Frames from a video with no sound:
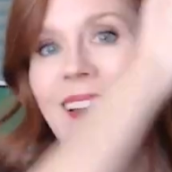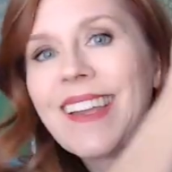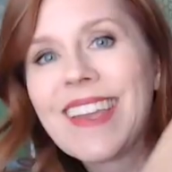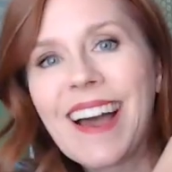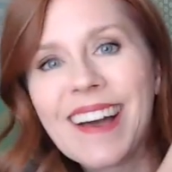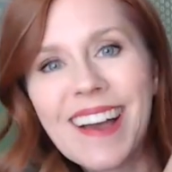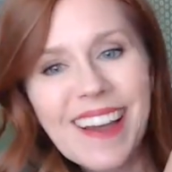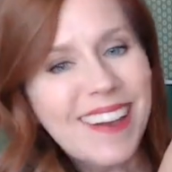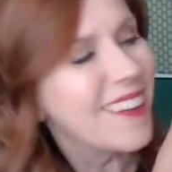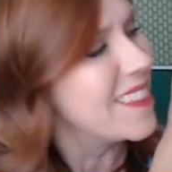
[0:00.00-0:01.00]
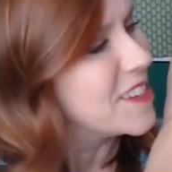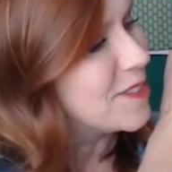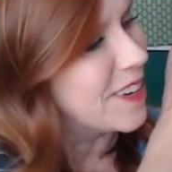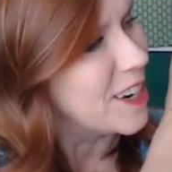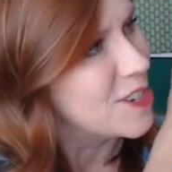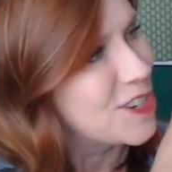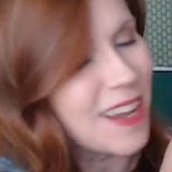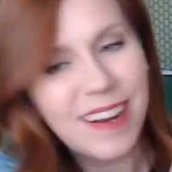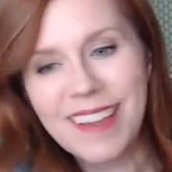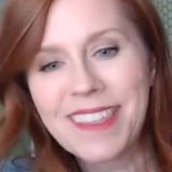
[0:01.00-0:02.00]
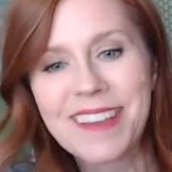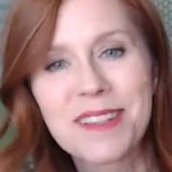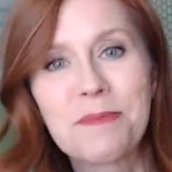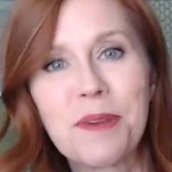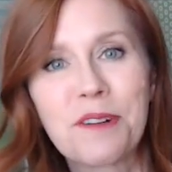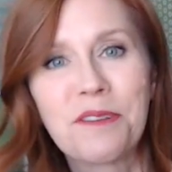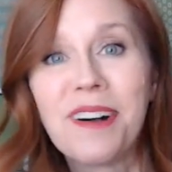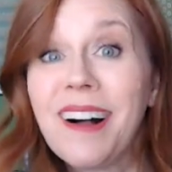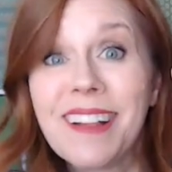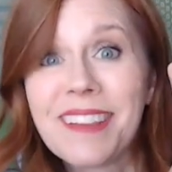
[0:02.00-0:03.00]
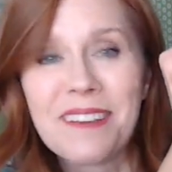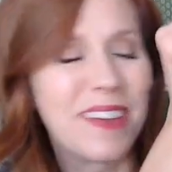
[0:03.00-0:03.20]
yeah, I got this finished and I think it's beautiful. I love